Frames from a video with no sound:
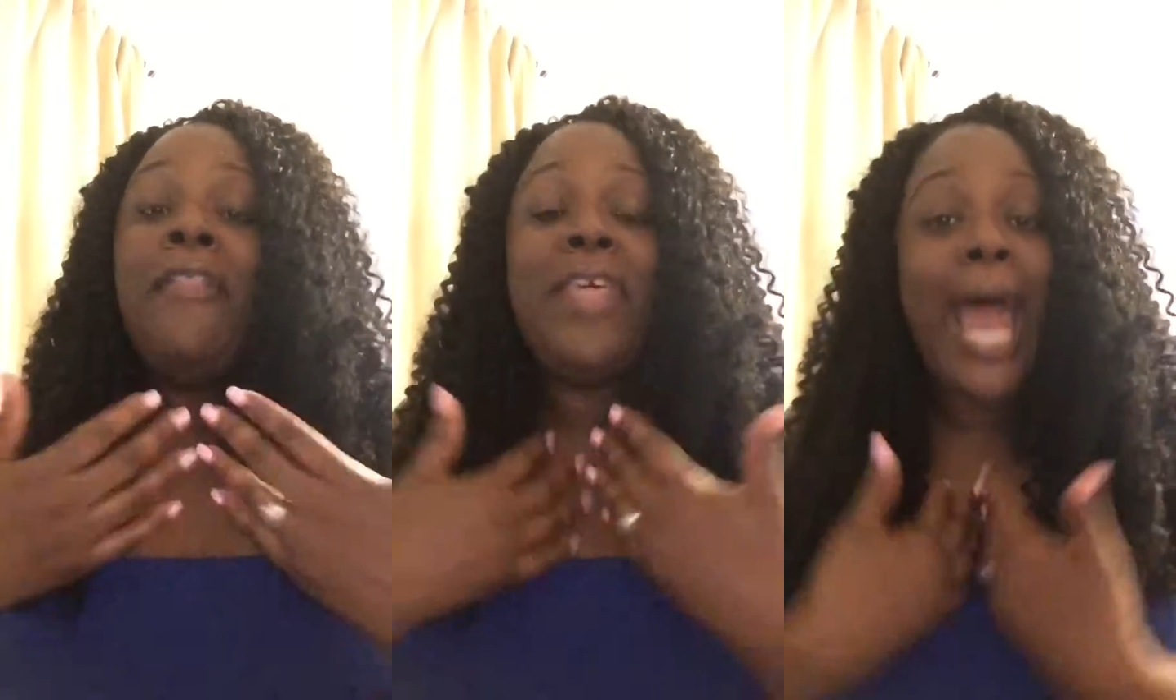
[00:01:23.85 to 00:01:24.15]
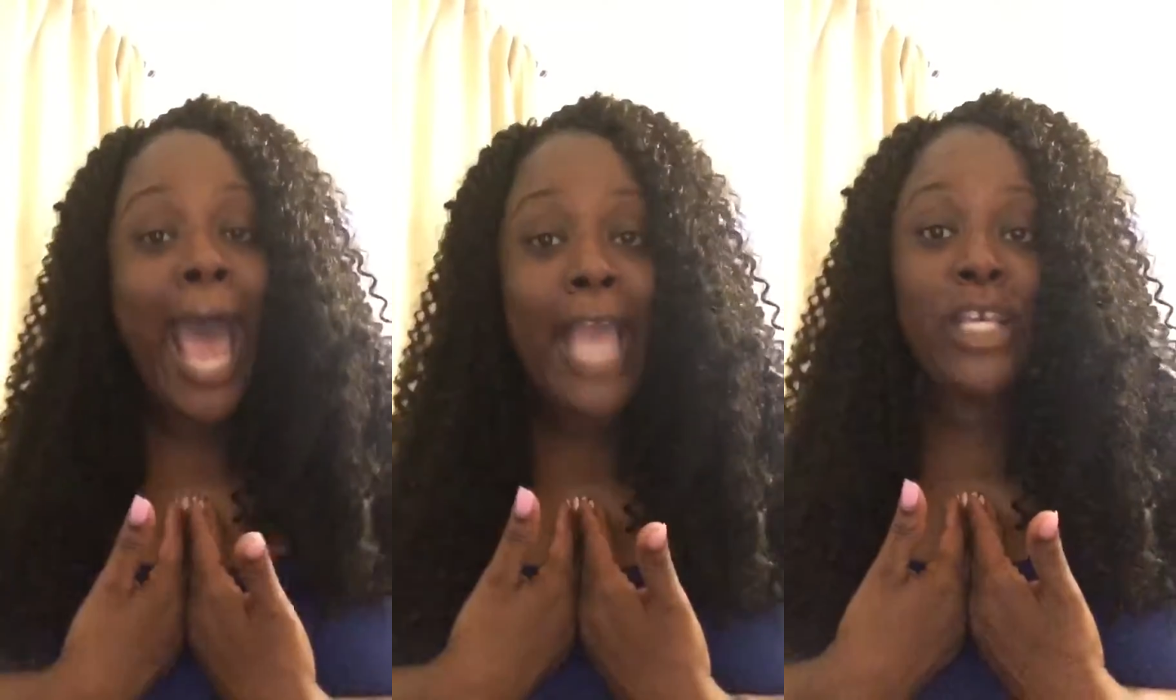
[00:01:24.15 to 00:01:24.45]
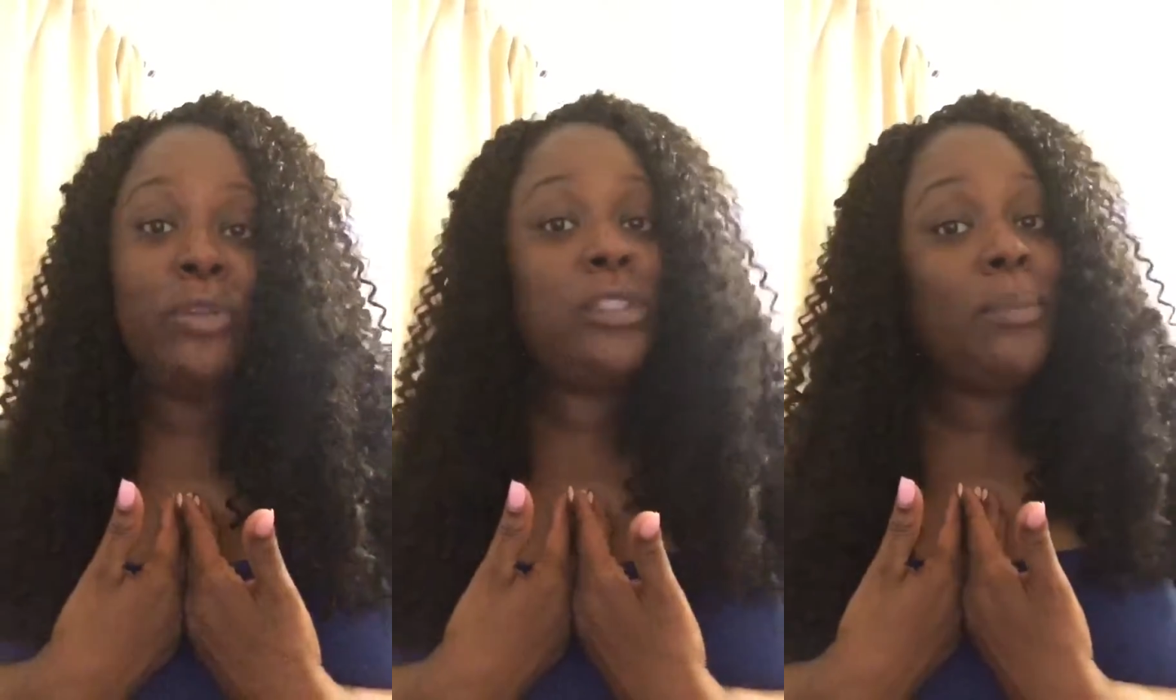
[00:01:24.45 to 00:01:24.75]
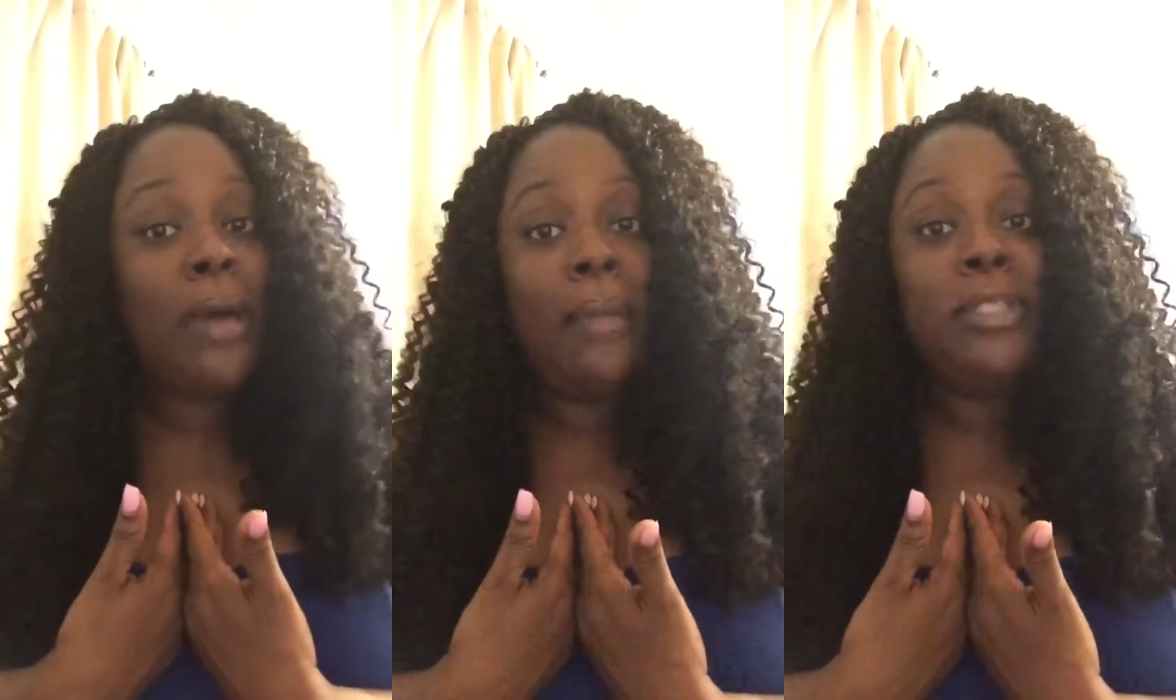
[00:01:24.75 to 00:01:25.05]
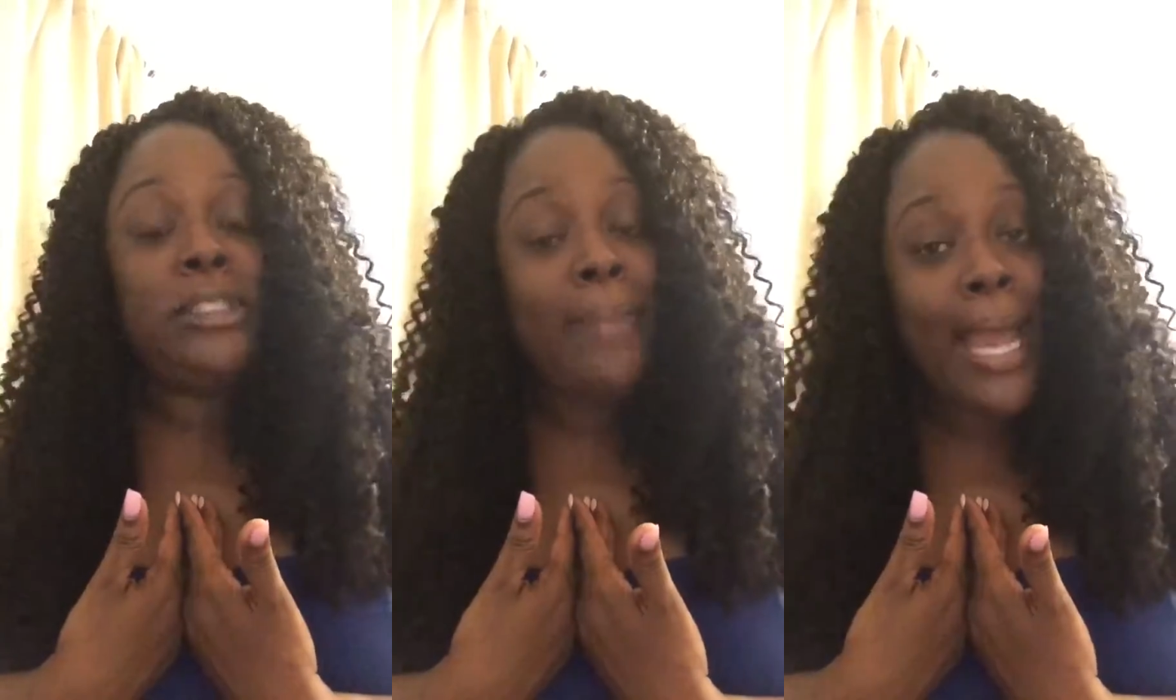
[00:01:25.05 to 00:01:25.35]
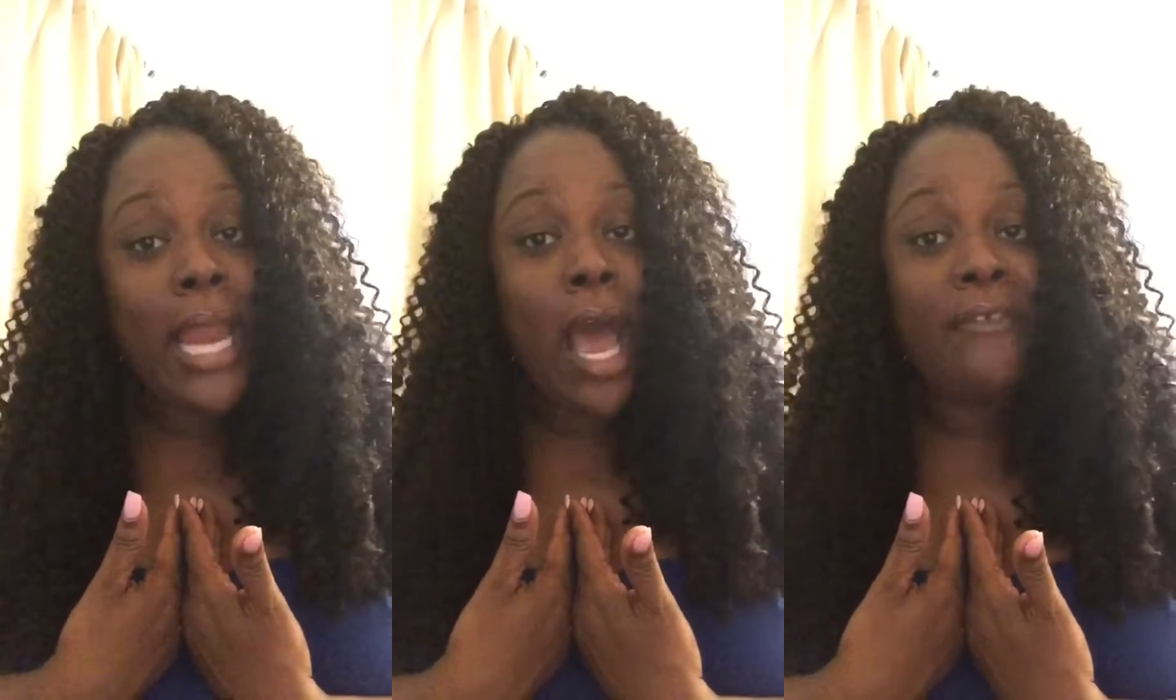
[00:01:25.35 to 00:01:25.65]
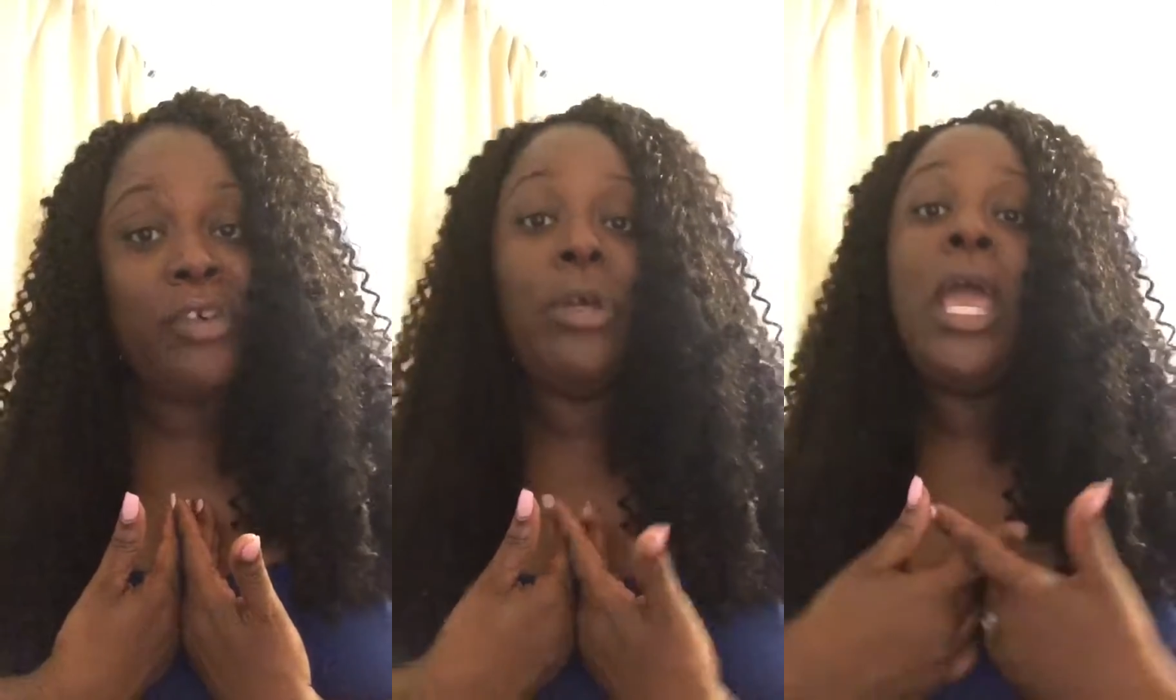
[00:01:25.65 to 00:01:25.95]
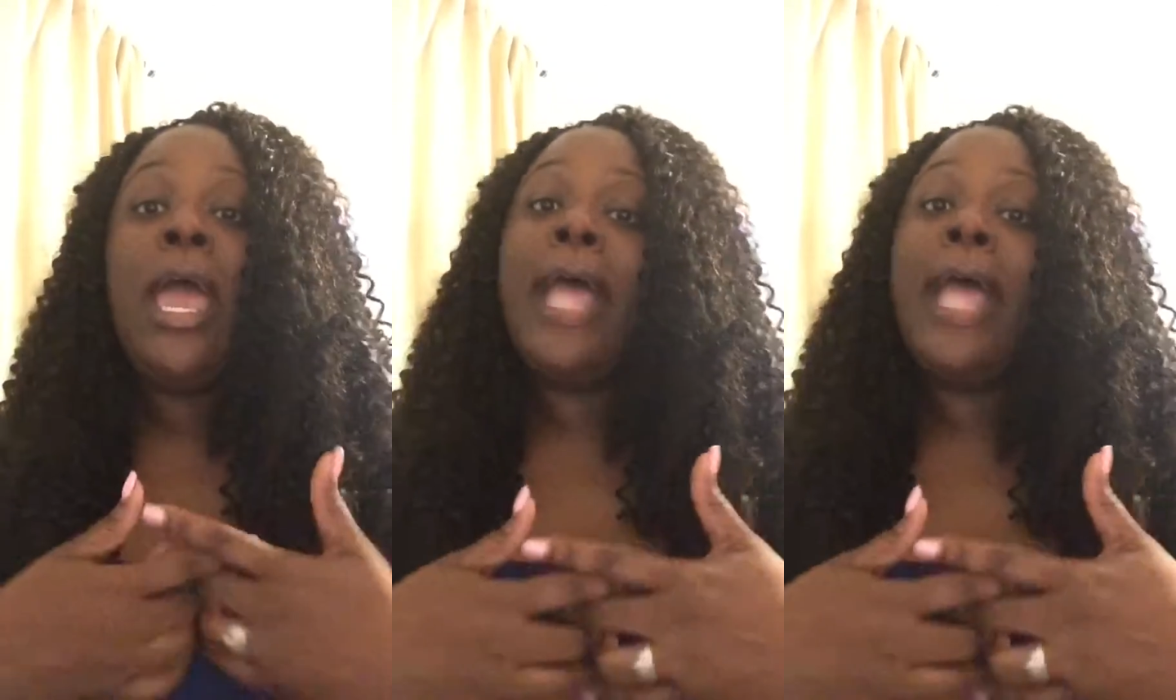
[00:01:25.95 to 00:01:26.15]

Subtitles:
that I use to publish my novel.